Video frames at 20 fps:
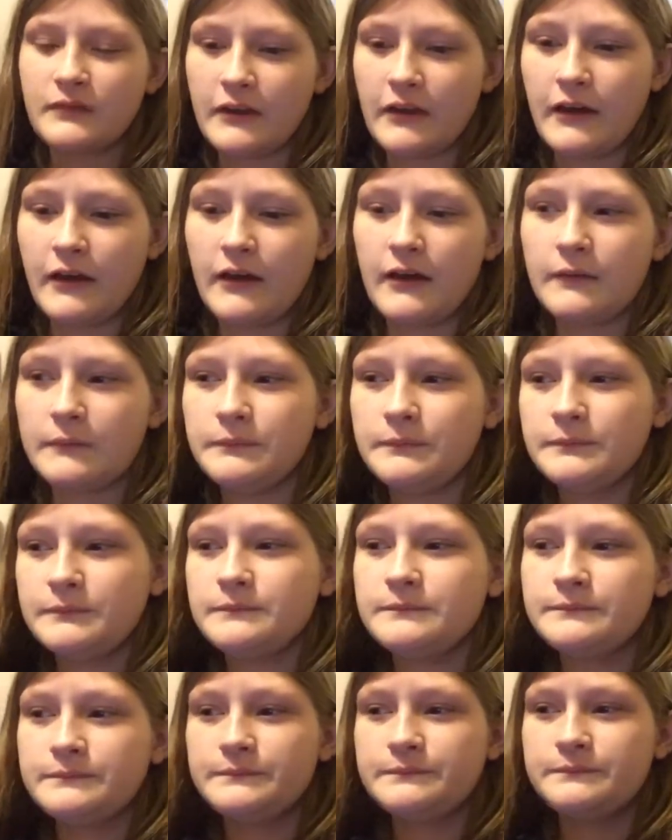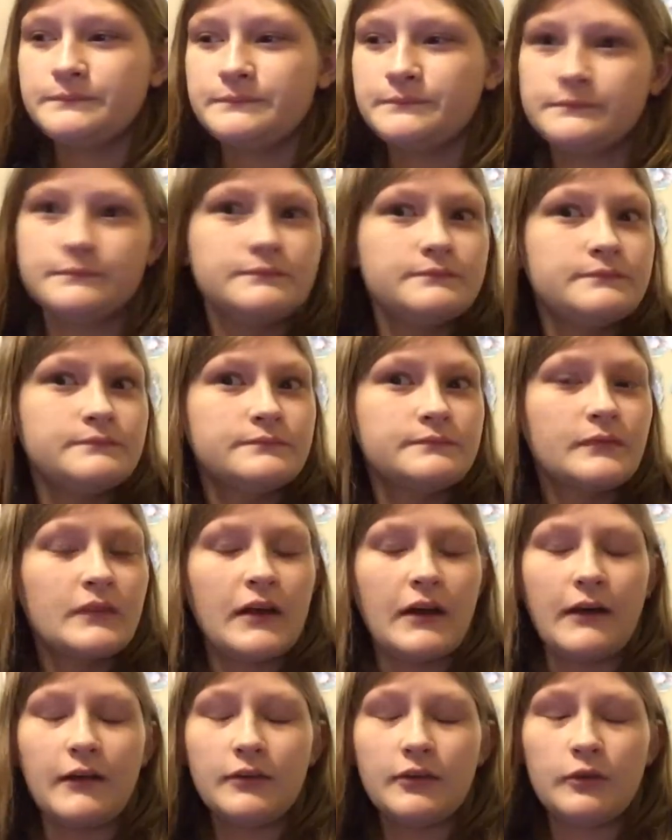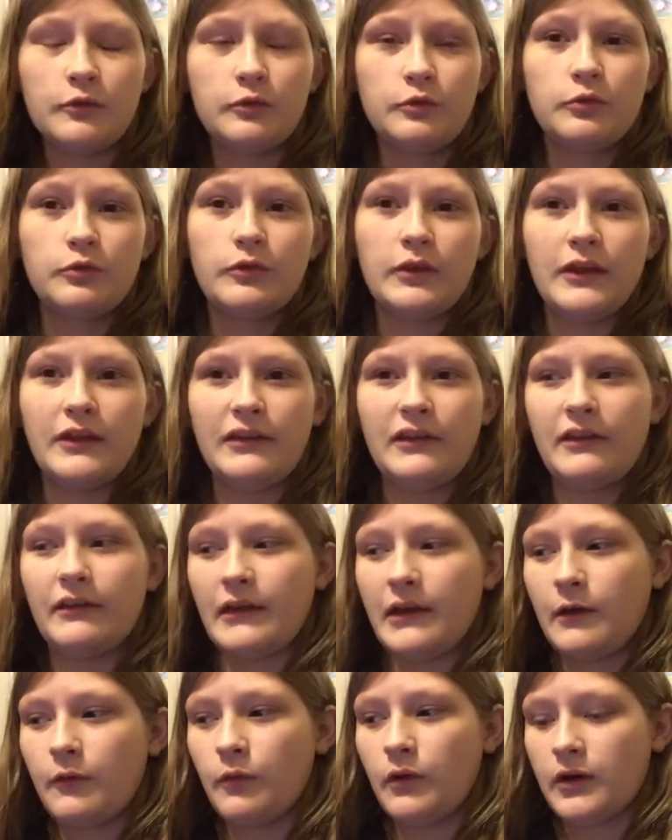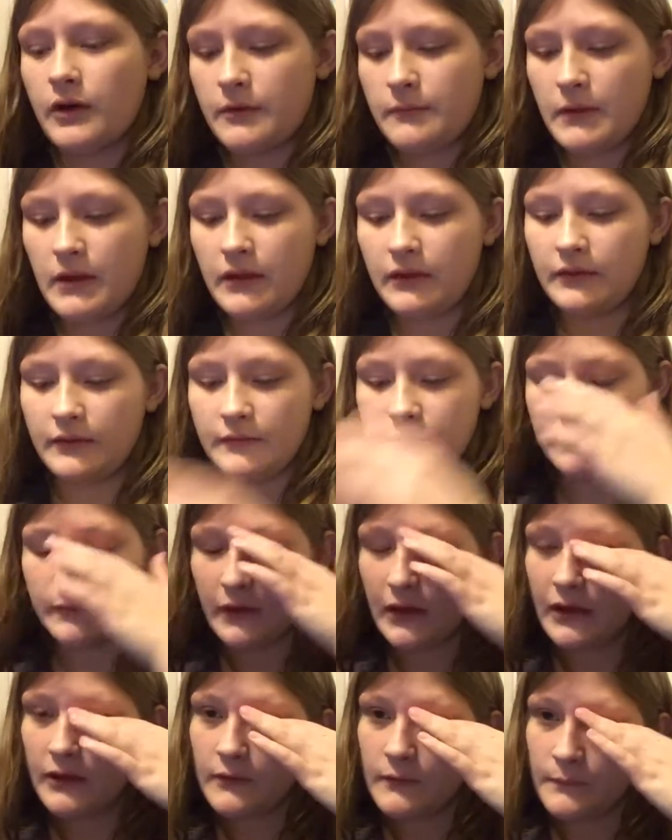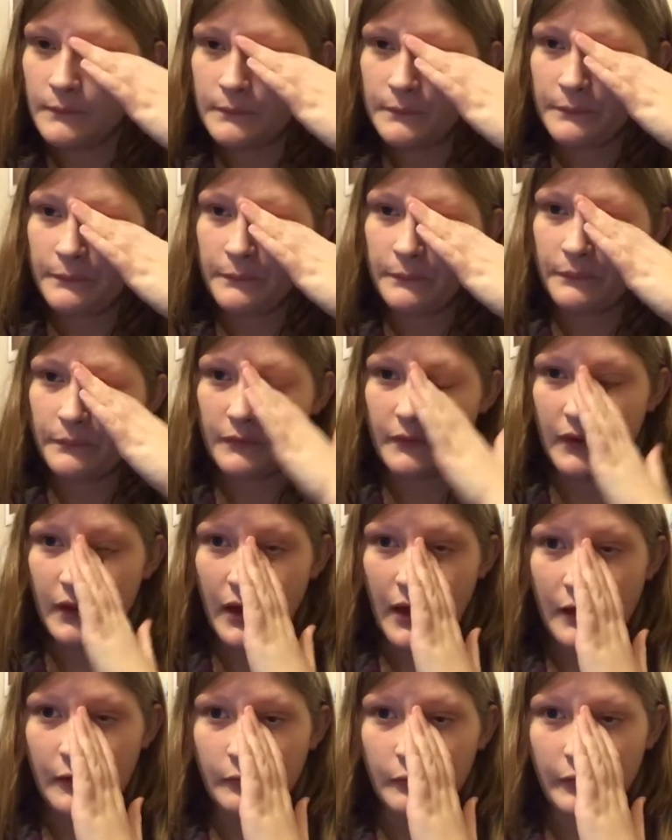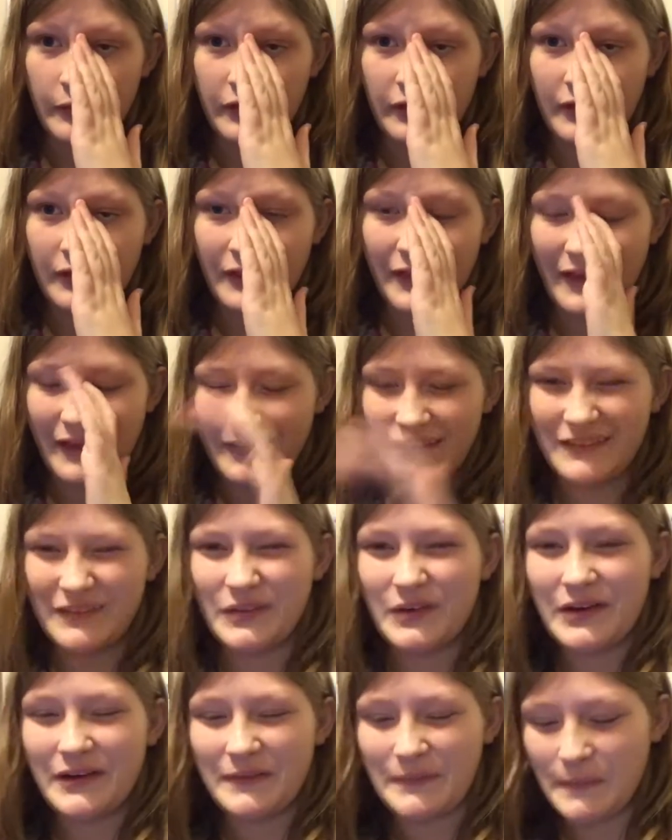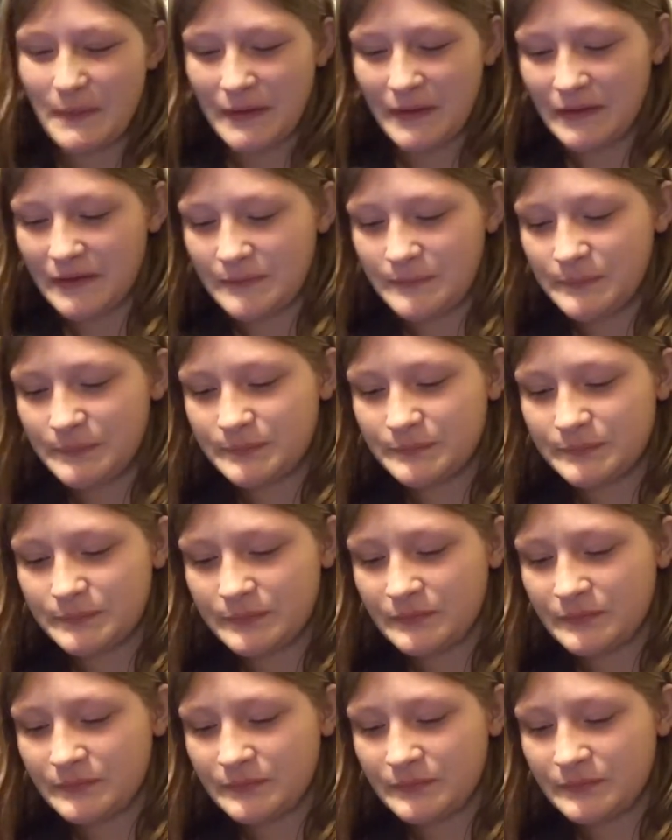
I also really like watermelon. I really like watermelon.